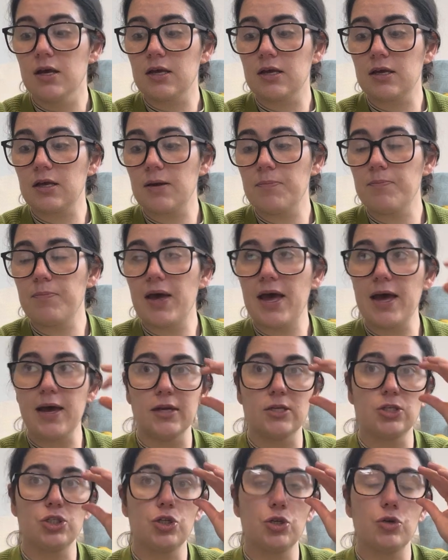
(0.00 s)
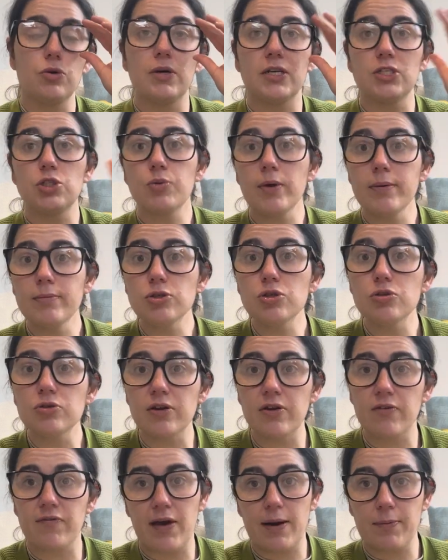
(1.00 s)
compared to a
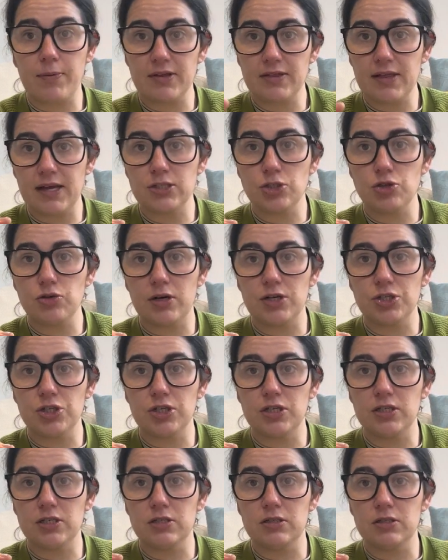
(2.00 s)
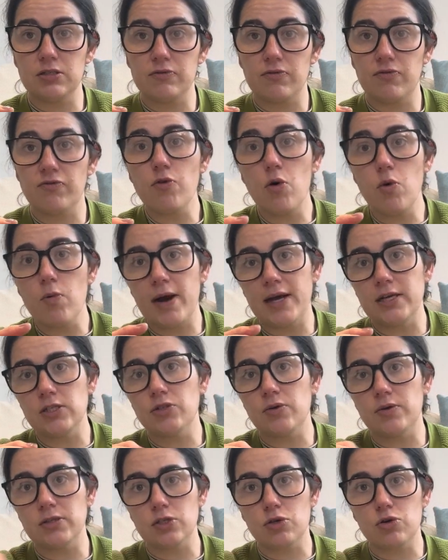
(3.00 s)
swimsuiting fabric that stretches four ways,
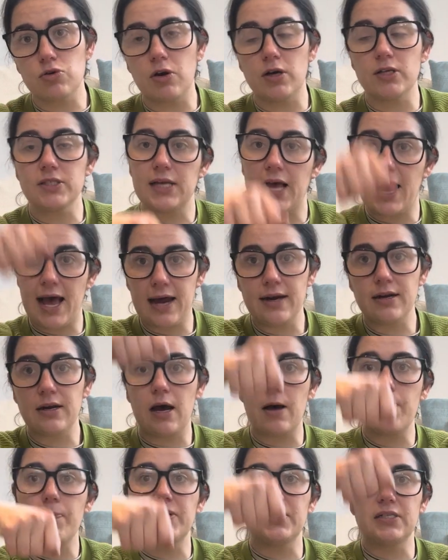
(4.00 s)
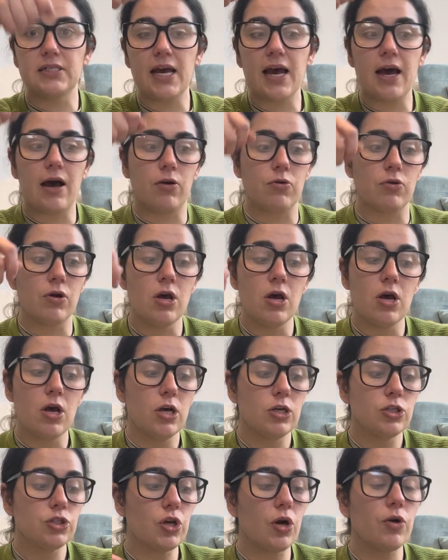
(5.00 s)
so it's across and up and down.
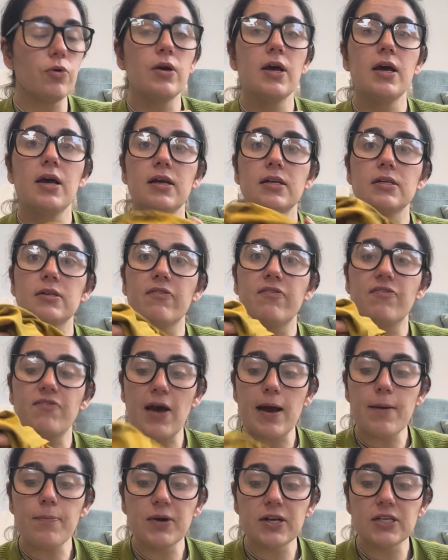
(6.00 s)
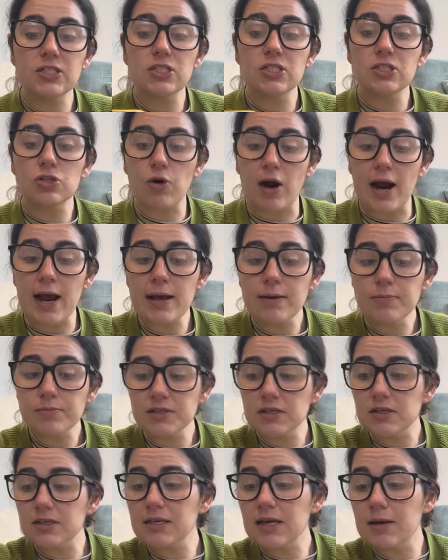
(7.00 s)
So fabric
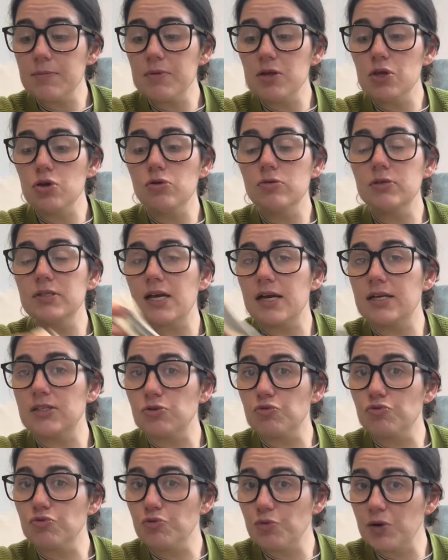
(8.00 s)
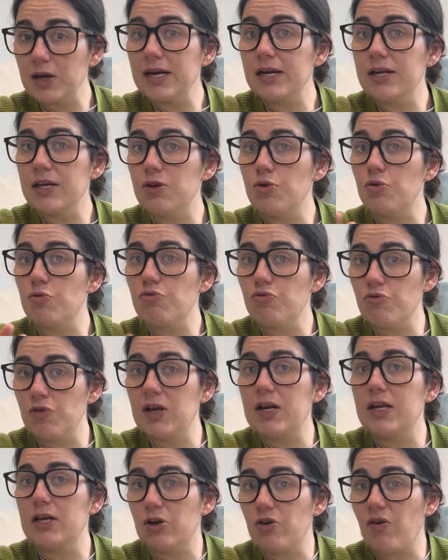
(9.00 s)
scraps can be used as a really,
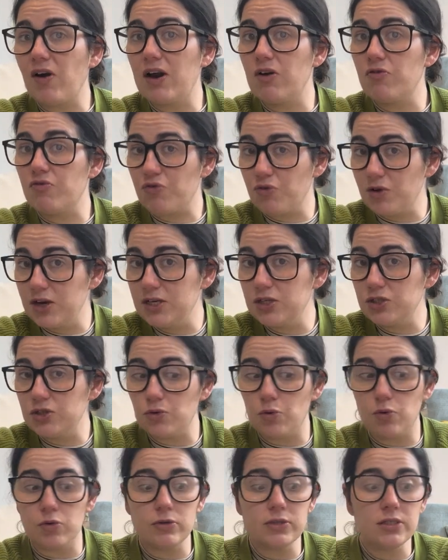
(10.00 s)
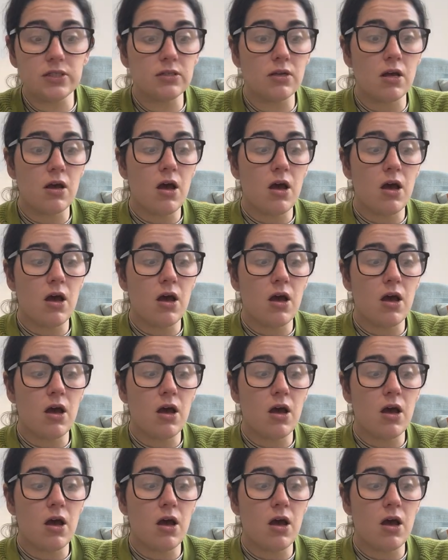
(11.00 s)
really great resource